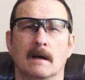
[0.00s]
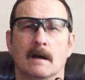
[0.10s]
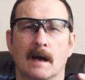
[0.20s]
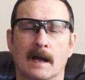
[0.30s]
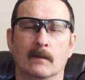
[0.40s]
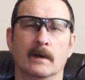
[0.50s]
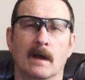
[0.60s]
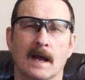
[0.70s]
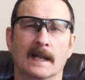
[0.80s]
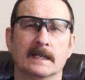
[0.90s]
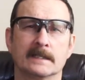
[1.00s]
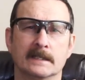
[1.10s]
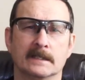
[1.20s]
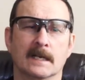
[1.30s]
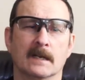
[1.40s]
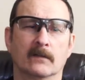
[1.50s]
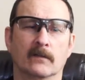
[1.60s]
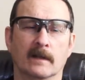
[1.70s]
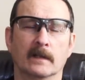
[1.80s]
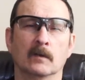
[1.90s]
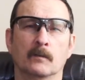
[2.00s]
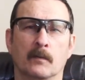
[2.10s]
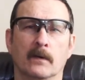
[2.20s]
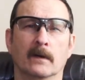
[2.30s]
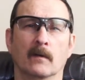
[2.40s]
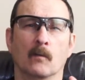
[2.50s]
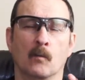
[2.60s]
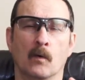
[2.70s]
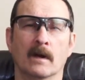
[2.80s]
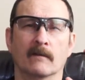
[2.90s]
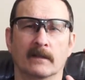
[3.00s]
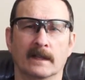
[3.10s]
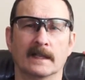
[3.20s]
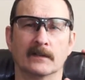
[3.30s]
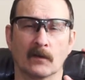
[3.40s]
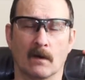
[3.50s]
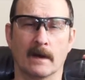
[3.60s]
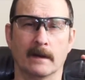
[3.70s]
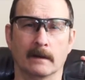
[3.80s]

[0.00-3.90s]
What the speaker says: I would highly suggest that you put one of these on.